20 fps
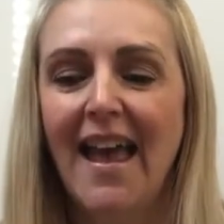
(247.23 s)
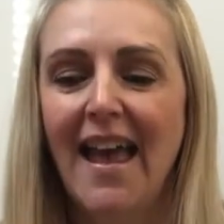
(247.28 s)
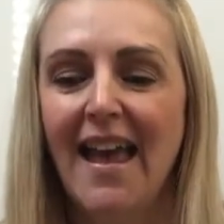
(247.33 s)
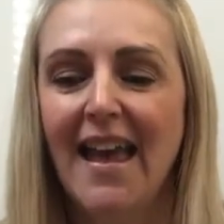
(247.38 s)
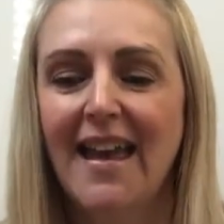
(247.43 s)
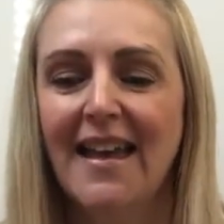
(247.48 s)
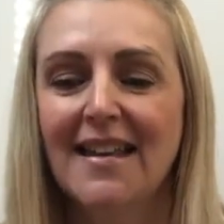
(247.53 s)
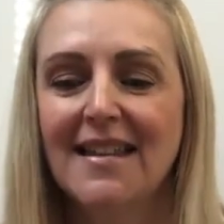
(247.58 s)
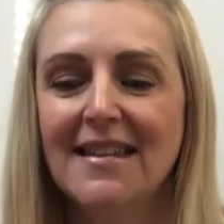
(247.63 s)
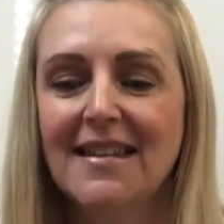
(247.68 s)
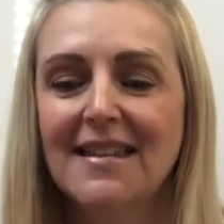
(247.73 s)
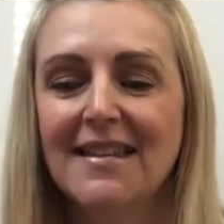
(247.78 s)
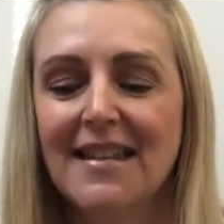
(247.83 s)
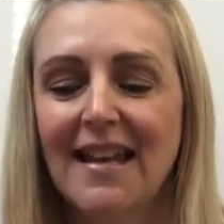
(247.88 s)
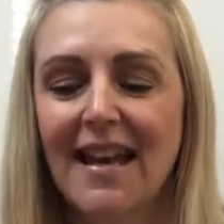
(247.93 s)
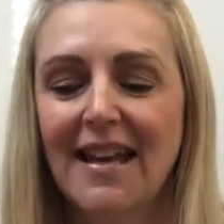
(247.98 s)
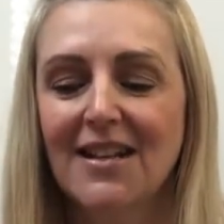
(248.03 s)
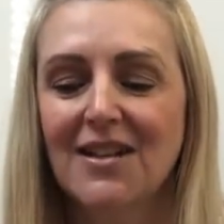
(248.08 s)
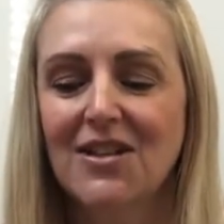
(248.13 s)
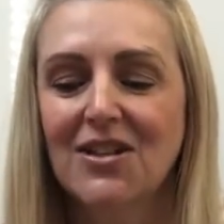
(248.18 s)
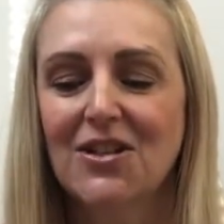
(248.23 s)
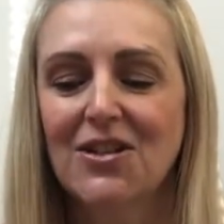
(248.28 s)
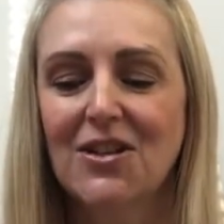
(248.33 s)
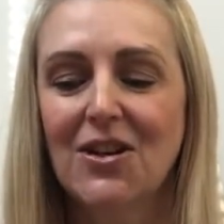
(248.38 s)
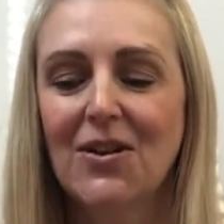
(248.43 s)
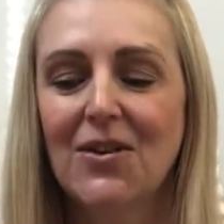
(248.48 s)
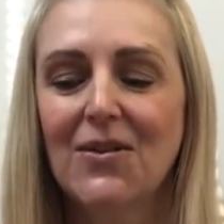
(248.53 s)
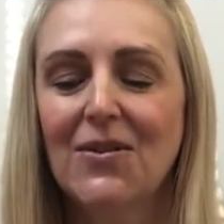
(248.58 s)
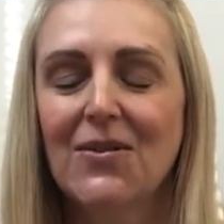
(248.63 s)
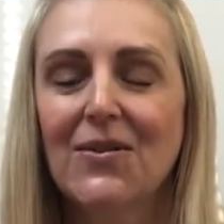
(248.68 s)
Heads and
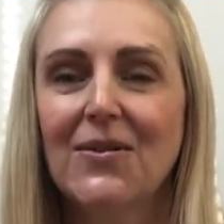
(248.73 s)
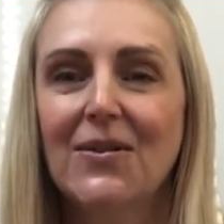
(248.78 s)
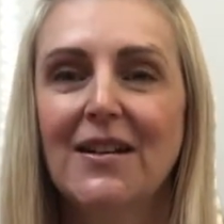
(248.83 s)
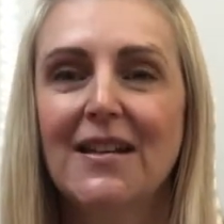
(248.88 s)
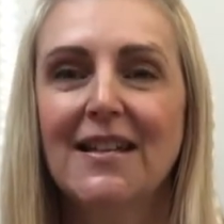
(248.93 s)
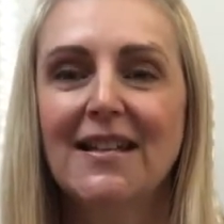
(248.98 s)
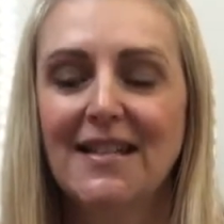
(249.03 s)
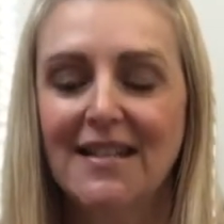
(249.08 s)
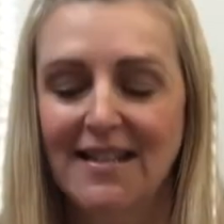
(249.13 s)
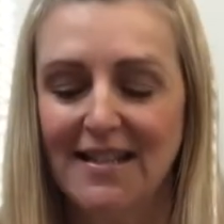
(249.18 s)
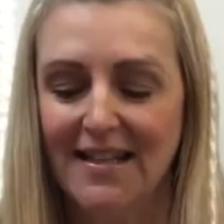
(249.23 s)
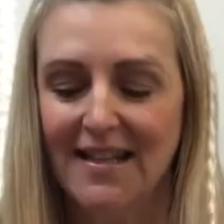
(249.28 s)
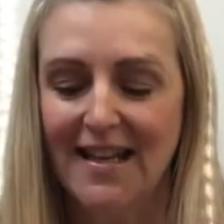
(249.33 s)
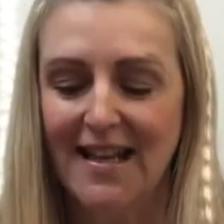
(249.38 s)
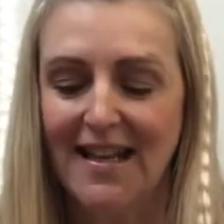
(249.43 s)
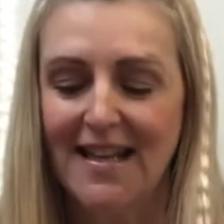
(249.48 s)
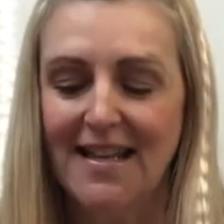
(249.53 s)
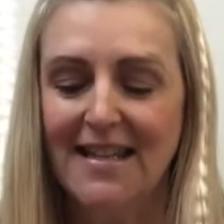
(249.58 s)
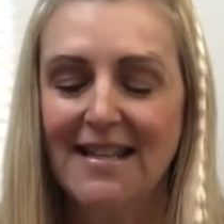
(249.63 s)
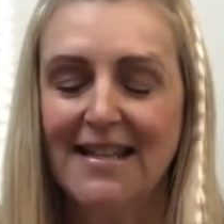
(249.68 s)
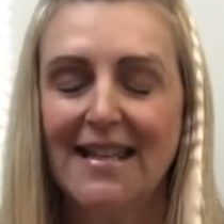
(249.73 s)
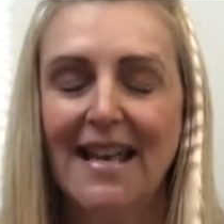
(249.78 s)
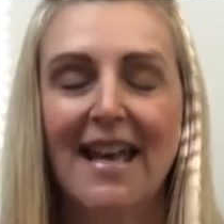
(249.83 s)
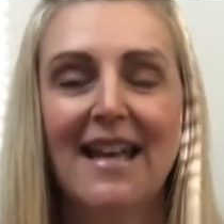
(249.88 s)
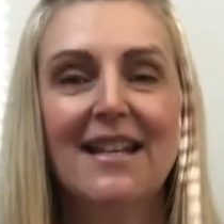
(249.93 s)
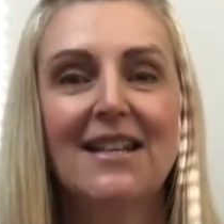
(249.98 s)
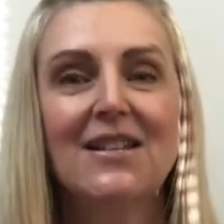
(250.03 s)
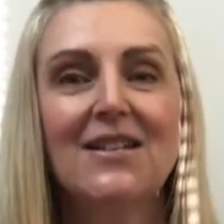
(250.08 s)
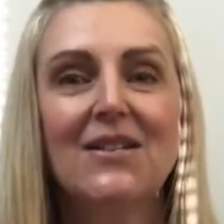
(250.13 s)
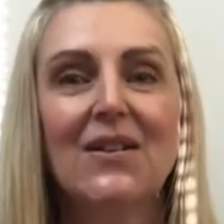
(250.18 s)
shoulders, knees
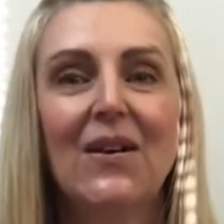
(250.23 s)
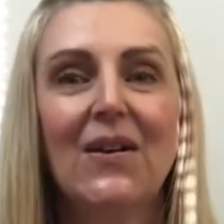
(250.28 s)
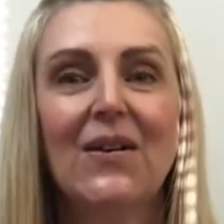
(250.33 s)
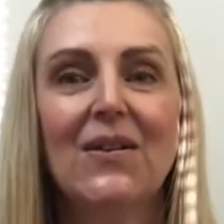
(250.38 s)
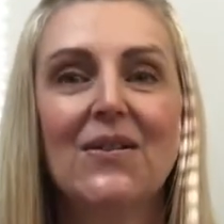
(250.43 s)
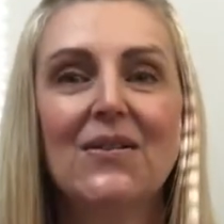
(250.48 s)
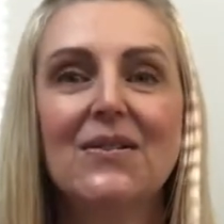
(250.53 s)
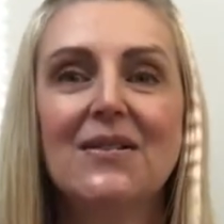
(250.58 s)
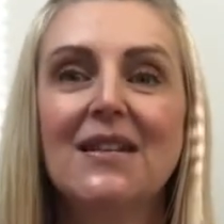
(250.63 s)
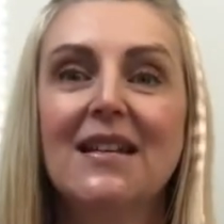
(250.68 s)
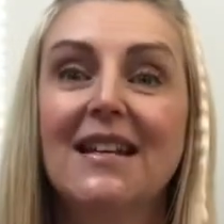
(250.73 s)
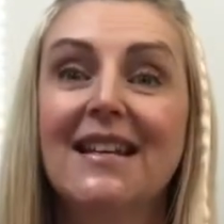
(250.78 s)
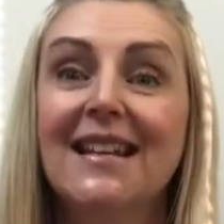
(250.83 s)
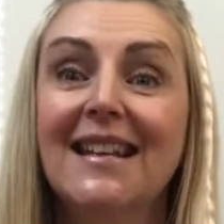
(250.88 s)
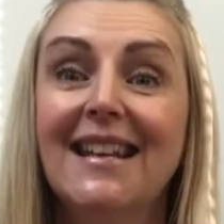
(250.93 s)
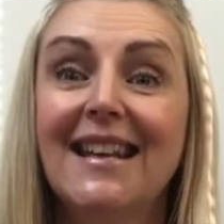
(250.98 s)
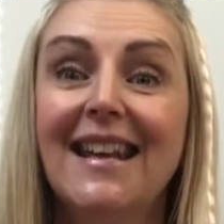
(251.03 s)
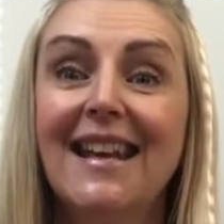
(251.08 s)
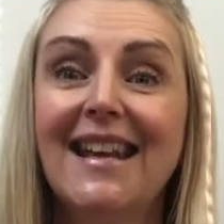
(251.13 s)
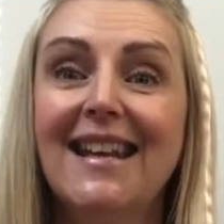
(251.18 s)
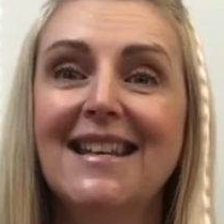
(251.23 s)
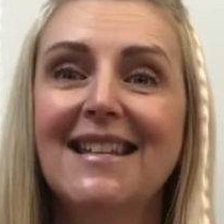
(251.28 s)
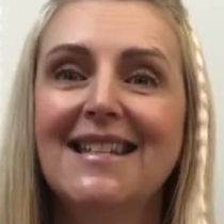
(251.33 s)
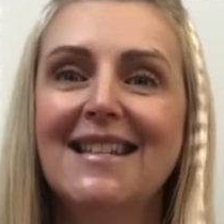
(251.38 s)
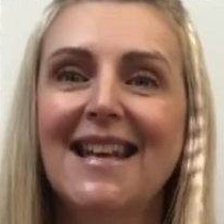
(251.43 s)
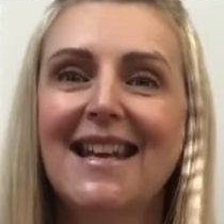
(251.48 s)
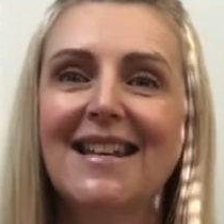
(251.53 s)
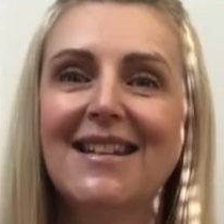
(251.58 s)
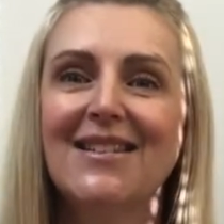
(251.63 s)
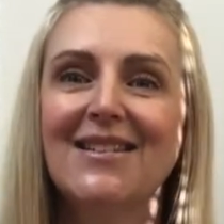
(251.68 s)
and toes, knees
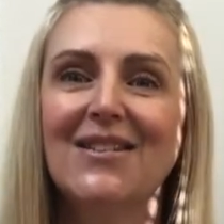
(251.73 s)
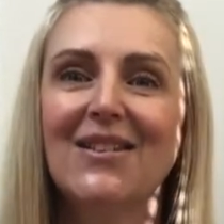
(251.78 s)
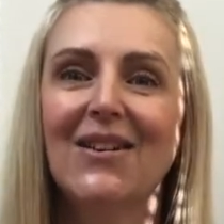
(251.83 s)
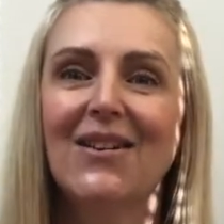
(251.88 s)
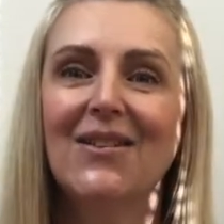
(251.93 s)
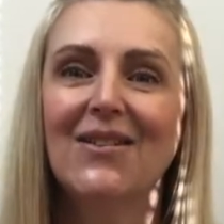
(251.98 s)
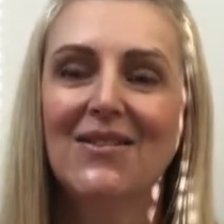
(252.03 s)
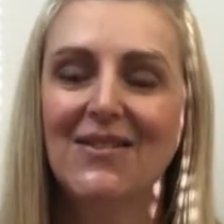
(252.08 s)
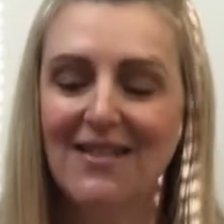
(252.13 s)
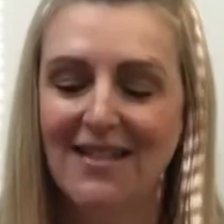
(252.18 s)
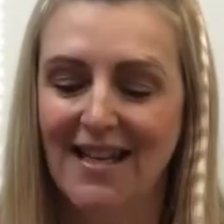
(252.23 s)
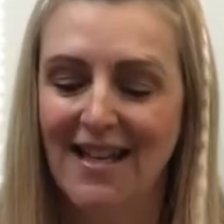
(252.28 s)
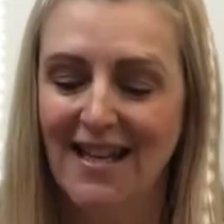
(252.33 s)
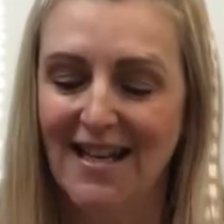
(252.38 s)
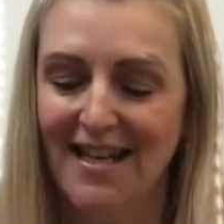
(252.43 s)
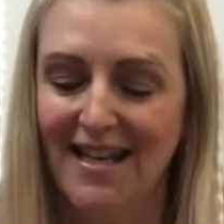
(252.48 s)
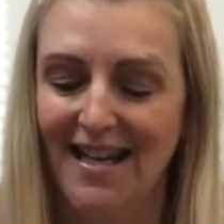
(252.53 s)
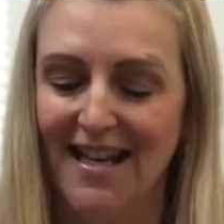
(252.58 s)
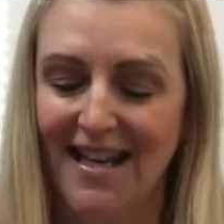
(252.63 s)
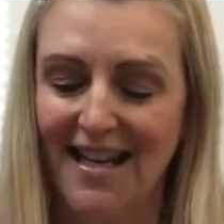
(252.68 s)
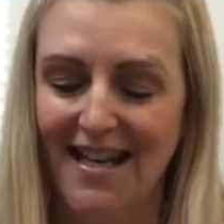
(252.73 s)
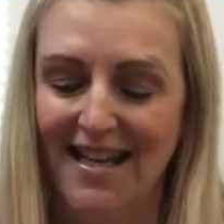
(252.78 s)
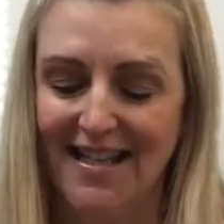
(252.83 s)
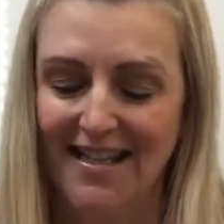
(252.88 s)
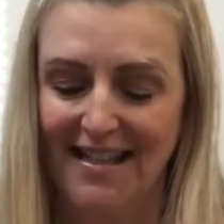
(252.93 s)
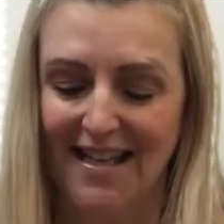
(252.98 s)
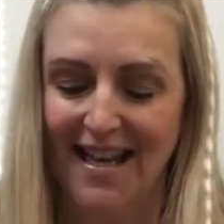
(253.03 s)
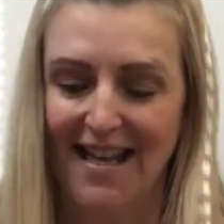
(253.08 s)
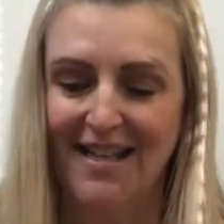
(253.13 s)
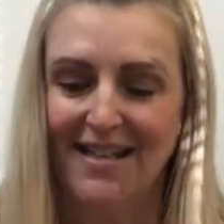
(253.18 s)
and toes,
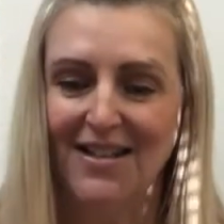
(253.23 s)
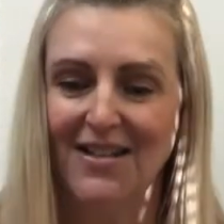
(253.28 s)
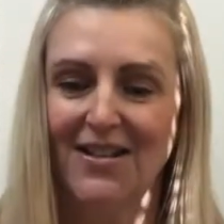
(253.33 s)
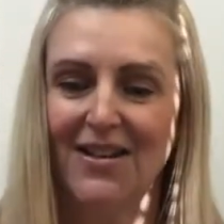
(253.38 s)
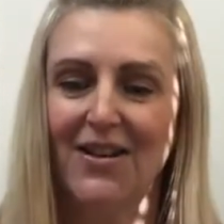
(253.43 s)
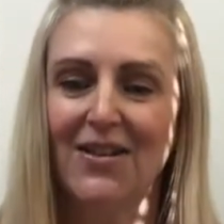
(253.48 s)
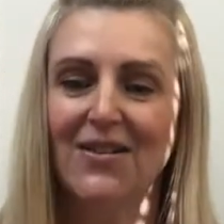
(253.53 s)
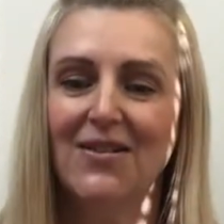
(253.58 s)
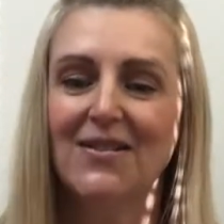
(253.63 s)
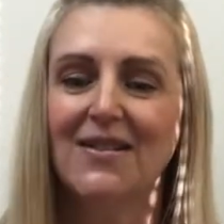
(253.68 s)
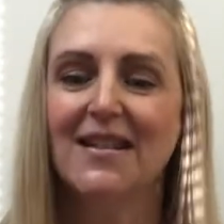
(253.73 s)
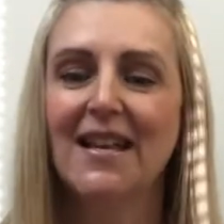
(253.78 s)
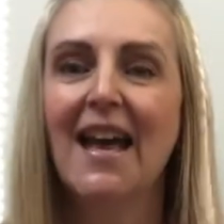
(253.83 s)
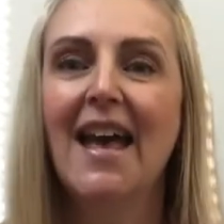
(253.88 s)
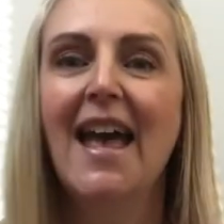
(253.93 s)
knees and toes.